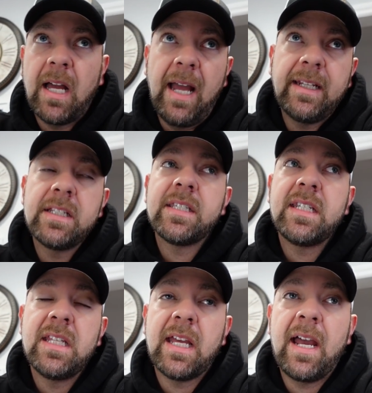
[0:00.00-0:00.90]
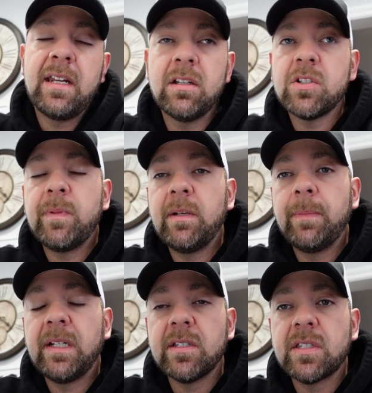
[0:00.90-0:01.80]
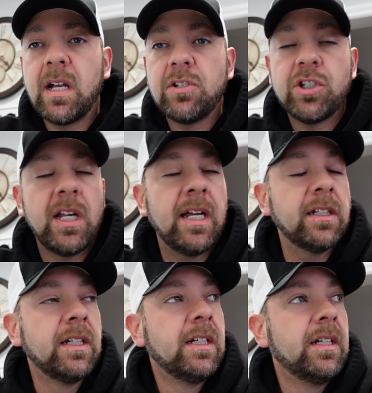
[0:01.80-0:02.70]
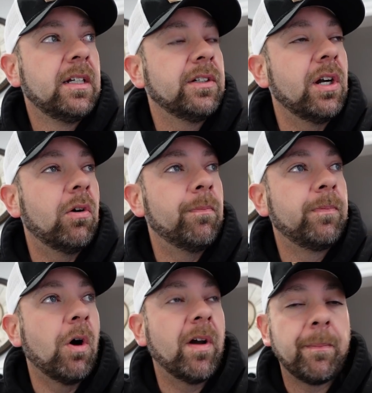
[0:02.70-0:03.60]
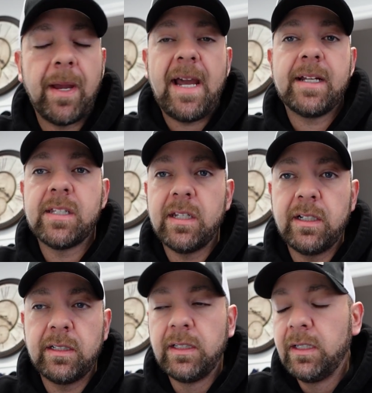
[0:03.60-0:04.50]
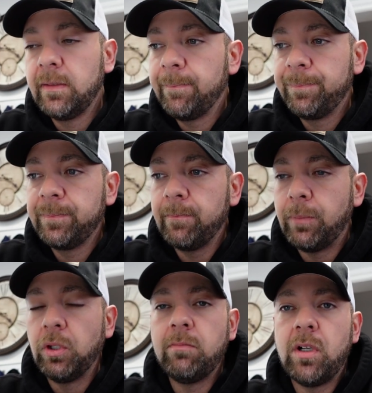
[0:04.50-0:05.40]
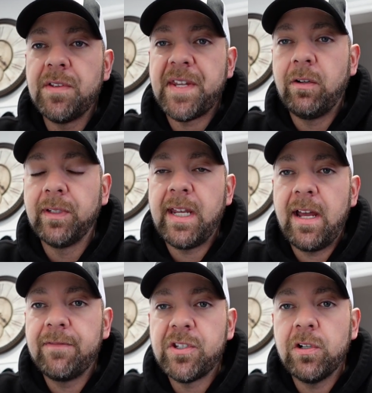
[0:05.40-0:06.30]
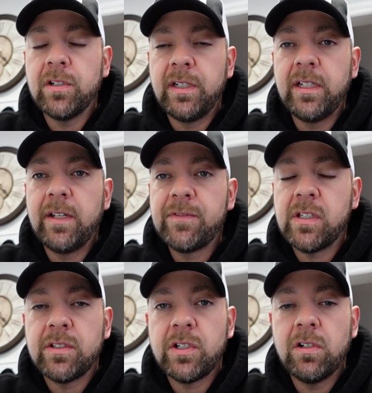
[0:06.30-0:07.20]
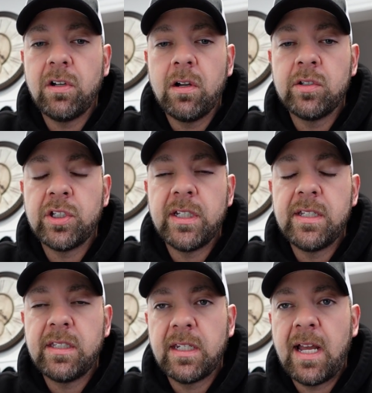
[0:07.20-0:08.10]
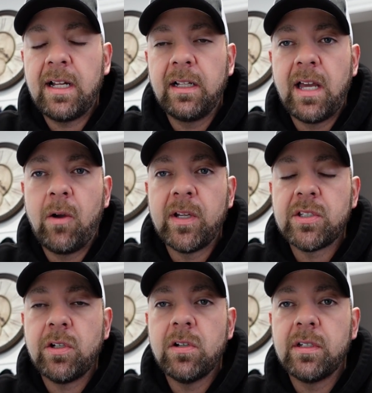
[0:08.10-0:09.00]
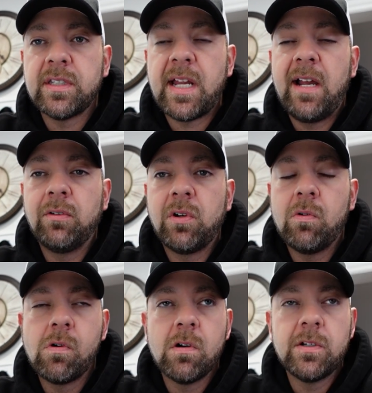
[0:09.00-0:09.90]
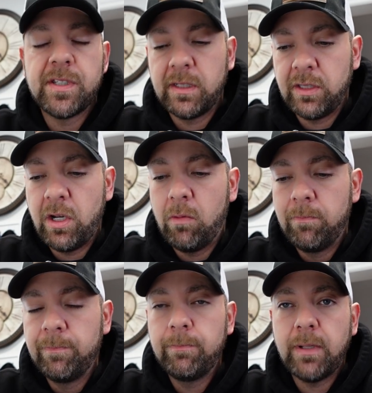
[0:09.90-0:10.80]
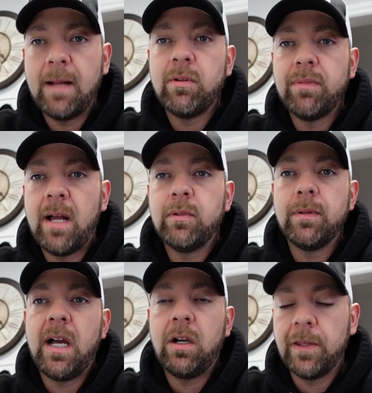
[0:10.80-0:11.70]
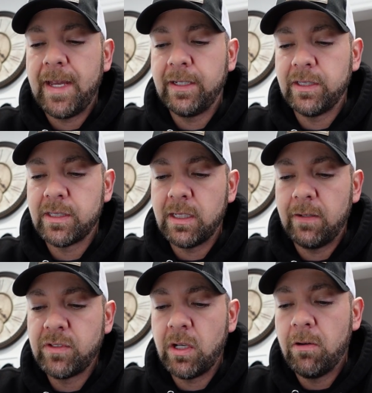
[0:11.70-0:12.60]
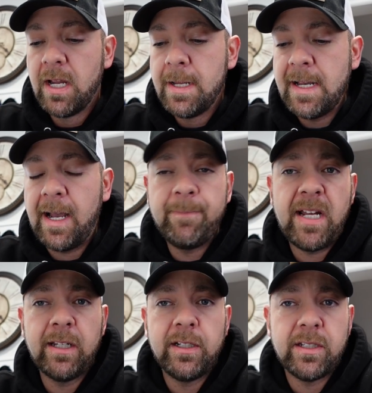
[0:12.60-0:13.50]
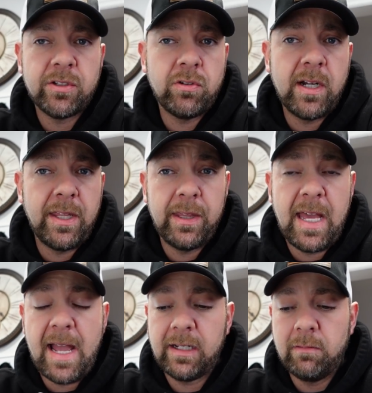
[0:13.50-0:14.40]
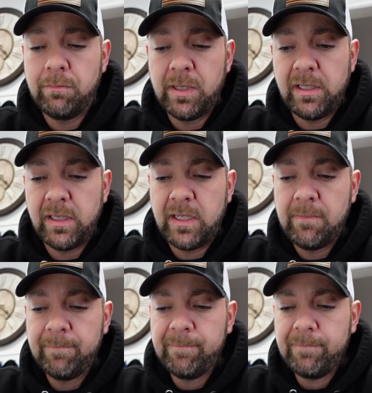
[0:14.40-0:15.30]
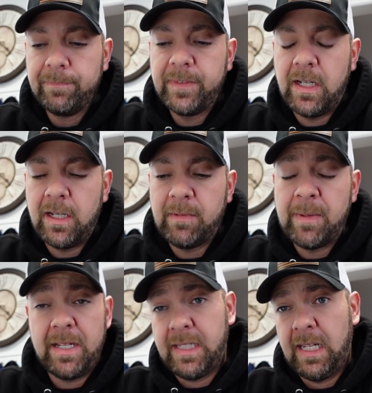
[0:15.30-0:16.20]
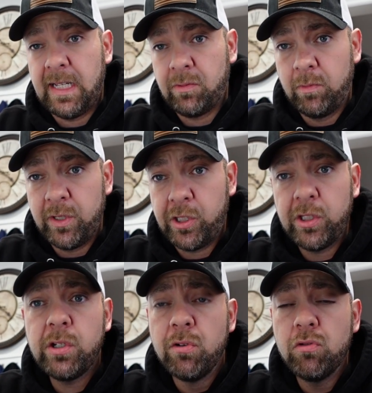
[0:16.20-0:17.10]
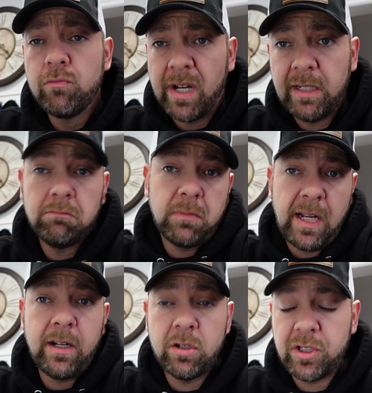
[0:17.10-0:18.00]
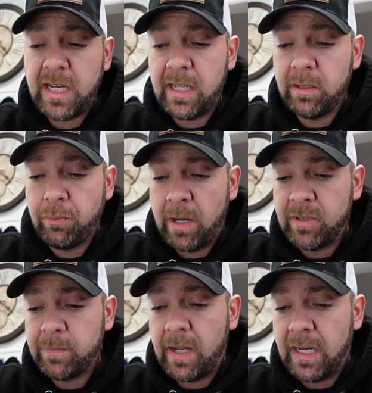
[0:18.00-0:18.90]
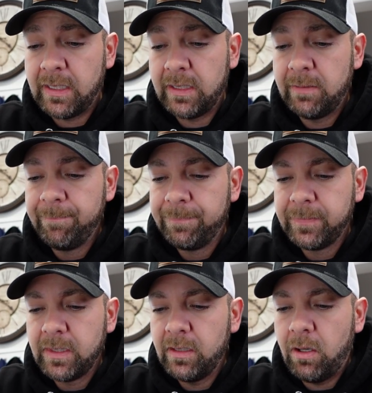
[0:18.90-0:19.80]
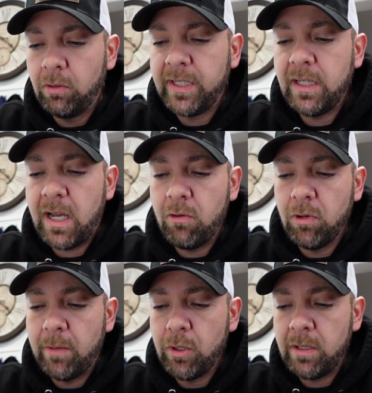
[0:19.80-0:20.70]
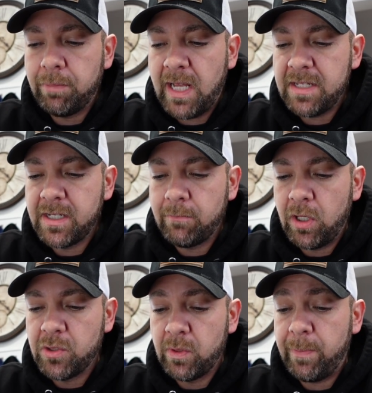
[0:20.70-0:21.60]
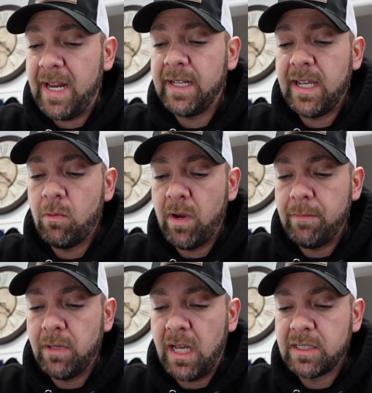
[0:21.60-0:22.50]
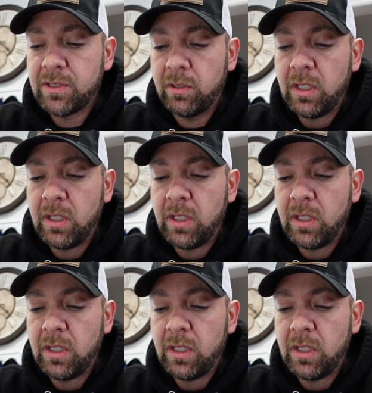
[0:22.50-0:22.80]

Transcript: I can see that, and there's been a big discussion on, you know, going back to bowling balls that only have certain diffs and certain RGs and not allowing certain style cores and you know blah, blah, blah, blah, blah, all that good stuff. So I'm not going to discredit that completely. Um, I'm not saying that's what we should do, but I understand the premise behind it. Only allow rubber and plastic balls with pancake weight blocks.